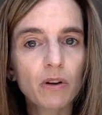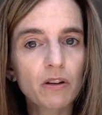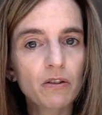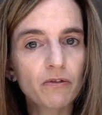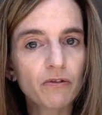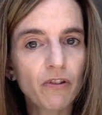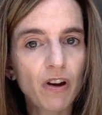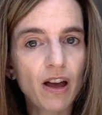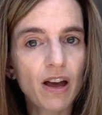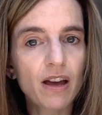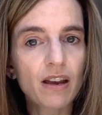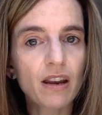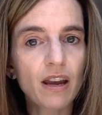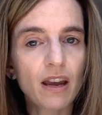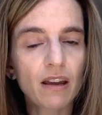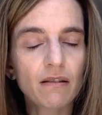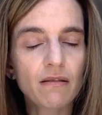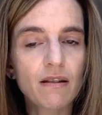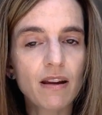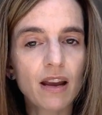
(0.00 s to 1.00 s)
what you've read
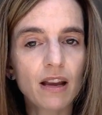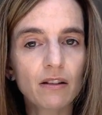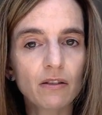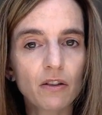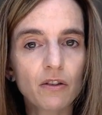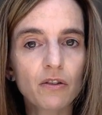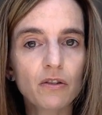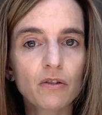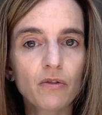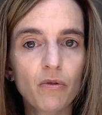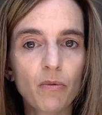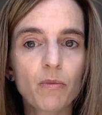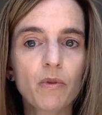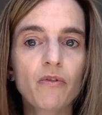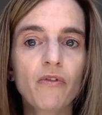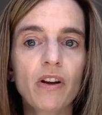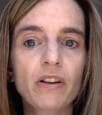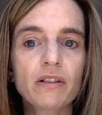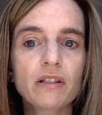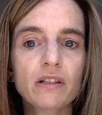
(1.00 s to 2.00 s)
and learned from the
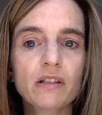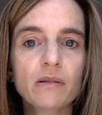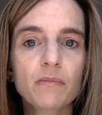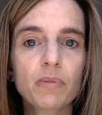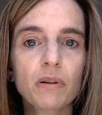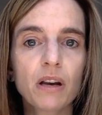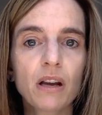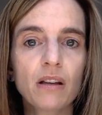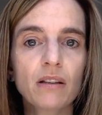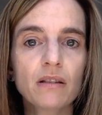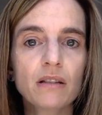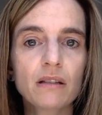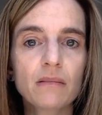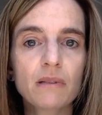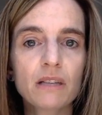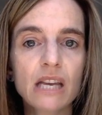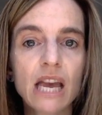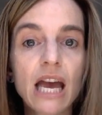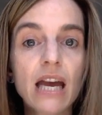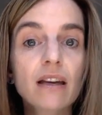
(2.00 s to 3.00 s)
Fountas and Pinnell
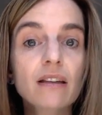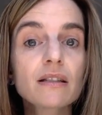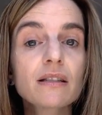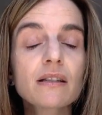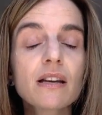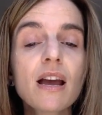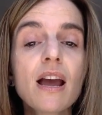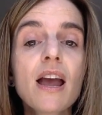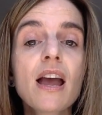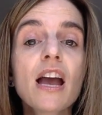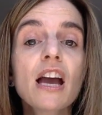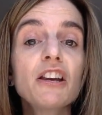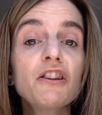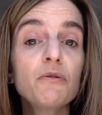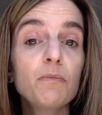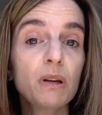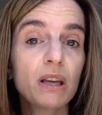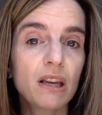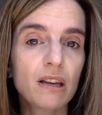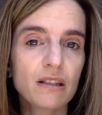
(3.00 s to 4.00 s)
text, and
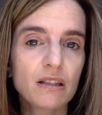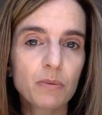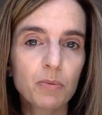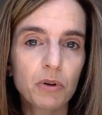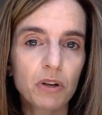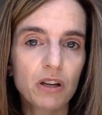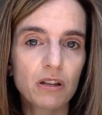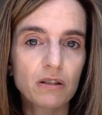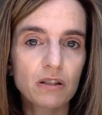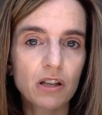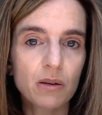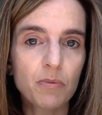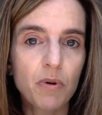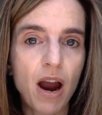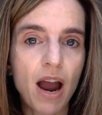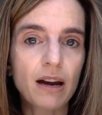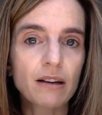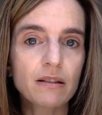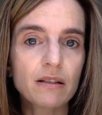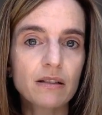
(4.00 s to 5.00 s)
you begin to put it into
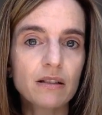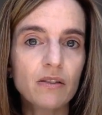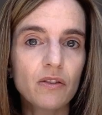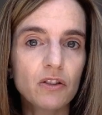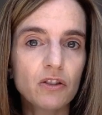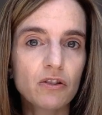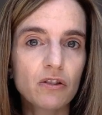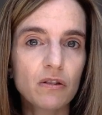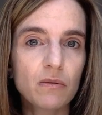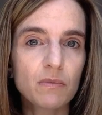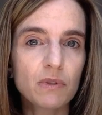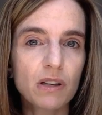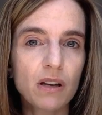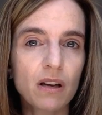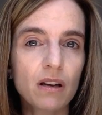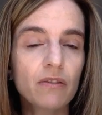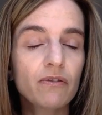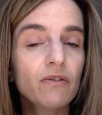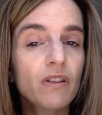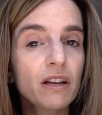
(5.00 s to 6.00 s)
practice in the terms
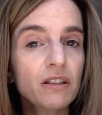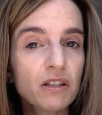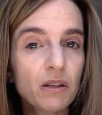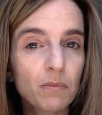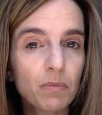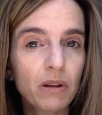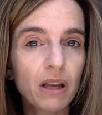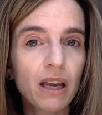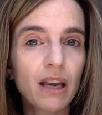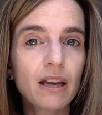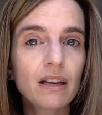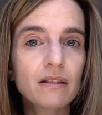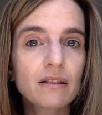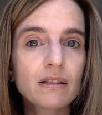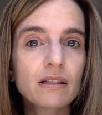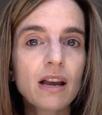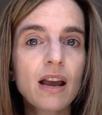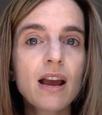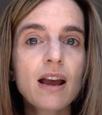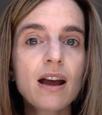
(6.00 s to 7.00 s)
of lesson
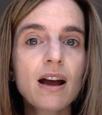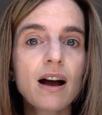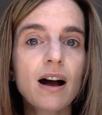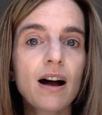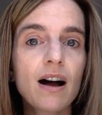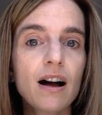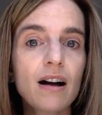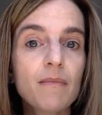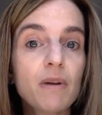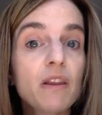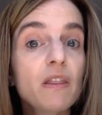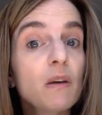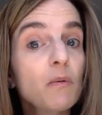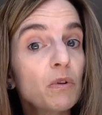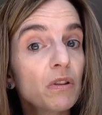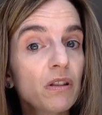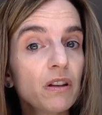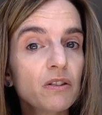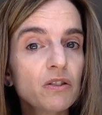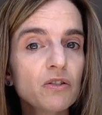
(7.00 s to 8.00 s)
plans, and then
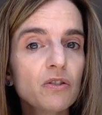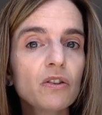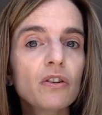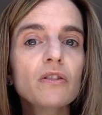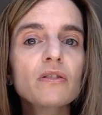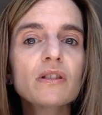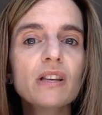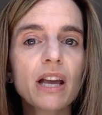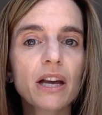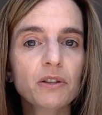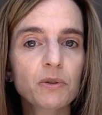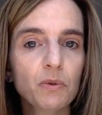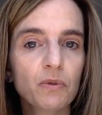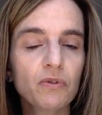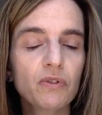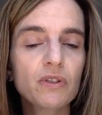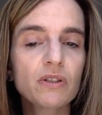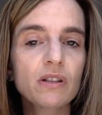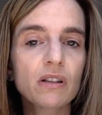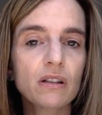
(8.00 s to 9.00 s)
with Lit Circles, the actual
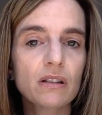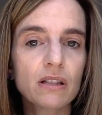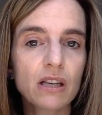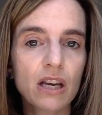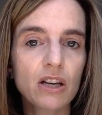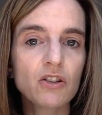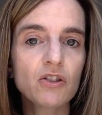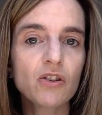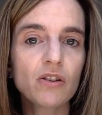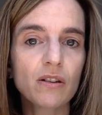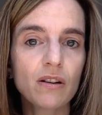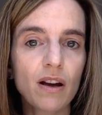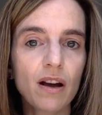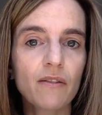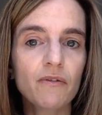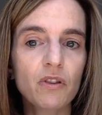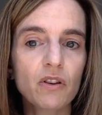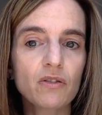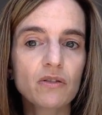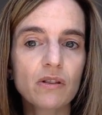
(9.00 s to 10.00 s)
facilitation
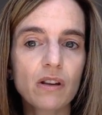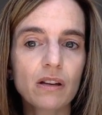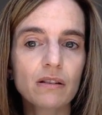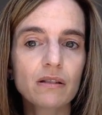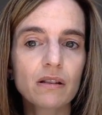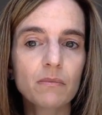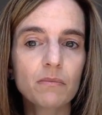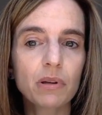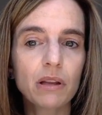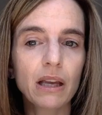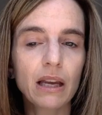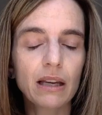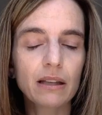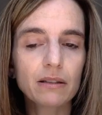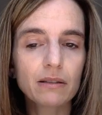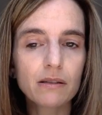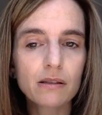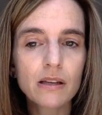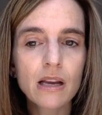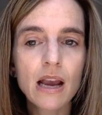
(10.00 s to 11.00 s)
of those lesson
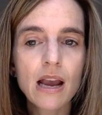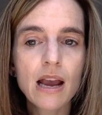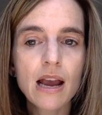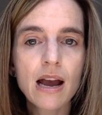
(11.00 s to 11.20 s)
plans.